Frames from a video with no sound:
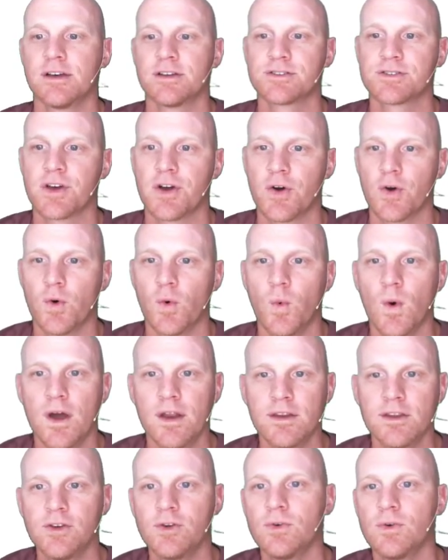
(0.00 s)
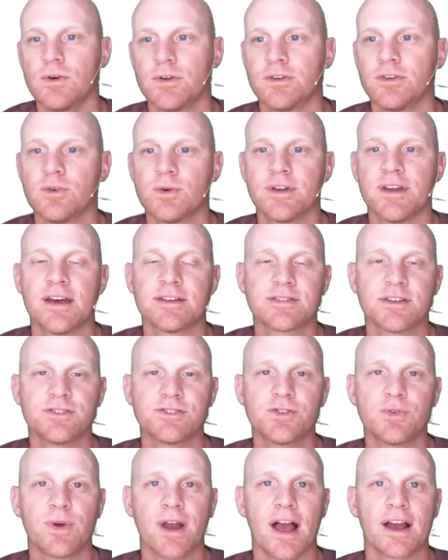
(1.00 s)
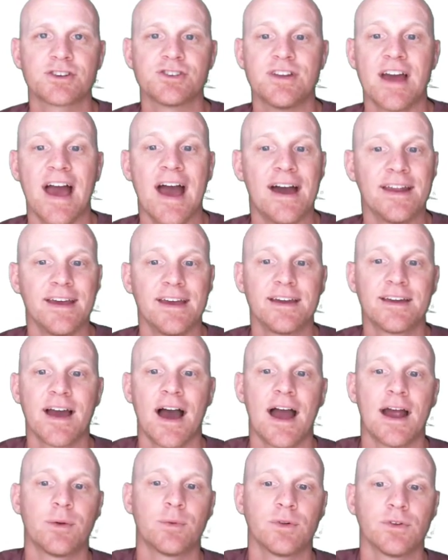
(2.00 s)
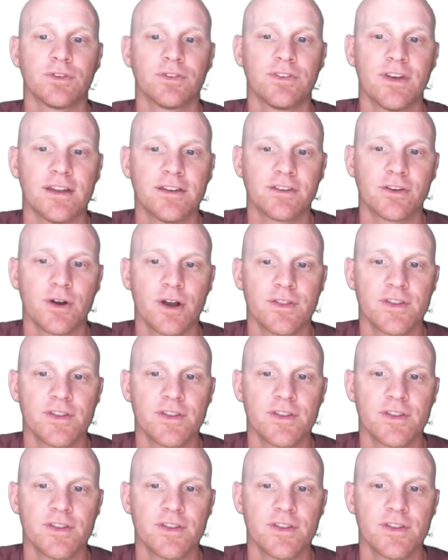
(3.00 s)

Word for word: So when you do an S N two reaction at a chiral center,